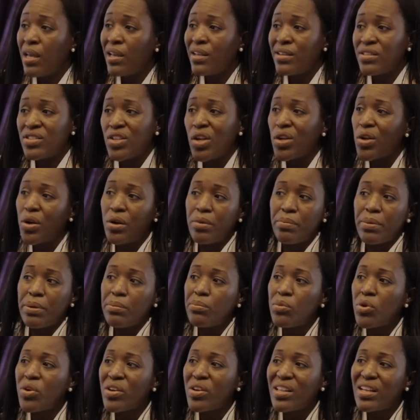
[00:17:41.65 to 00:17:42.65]
is not going to be
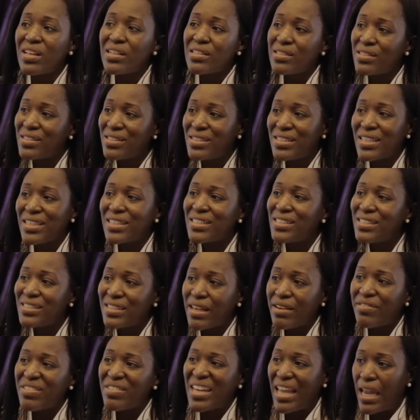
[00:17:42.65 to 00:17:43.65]
more than six,
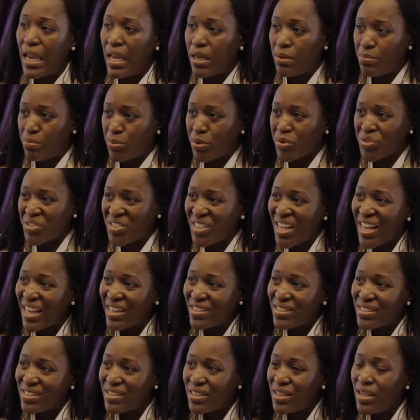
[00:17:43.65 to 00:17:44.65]
seven, eight
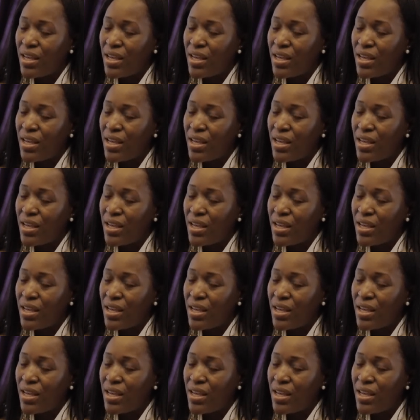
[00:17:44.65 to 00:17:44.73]
percent.